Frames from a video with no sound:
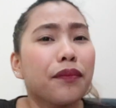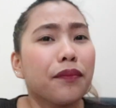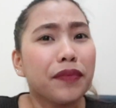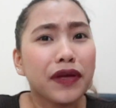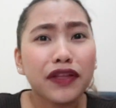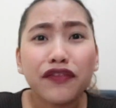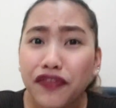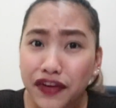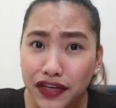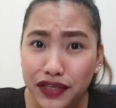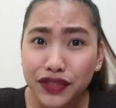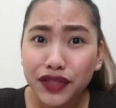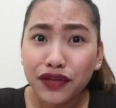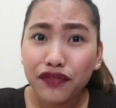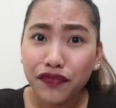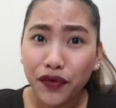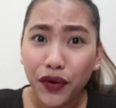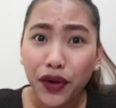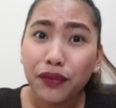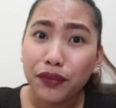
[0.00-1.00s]
But first
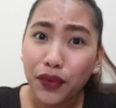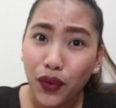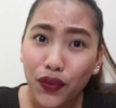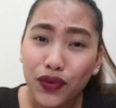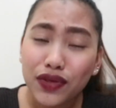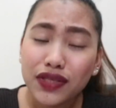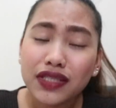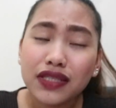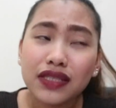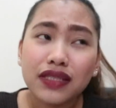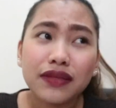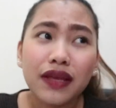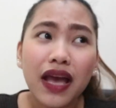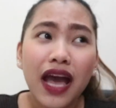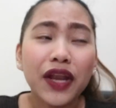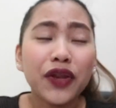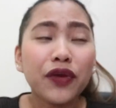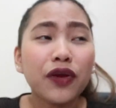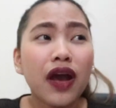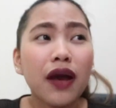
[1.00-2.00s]
and foremost,
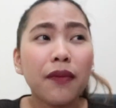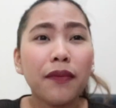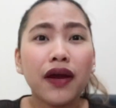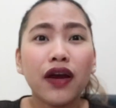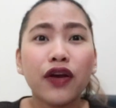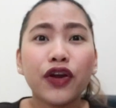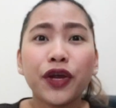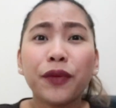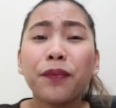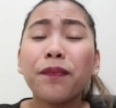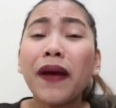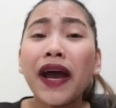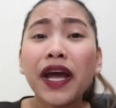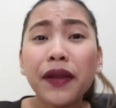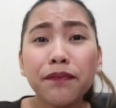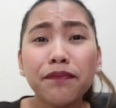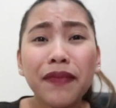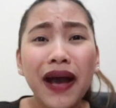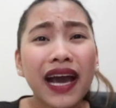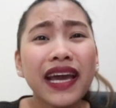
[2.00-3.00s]
ano nga ba or
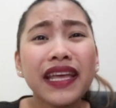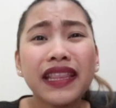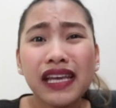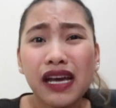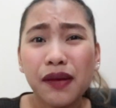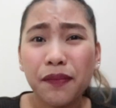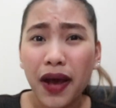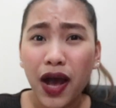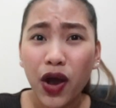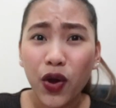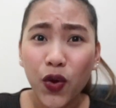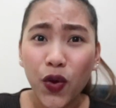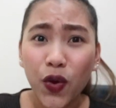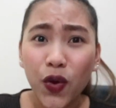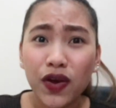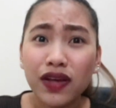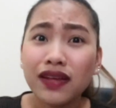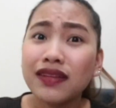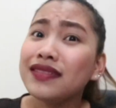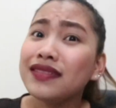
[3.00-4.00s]
bakit nga ba ako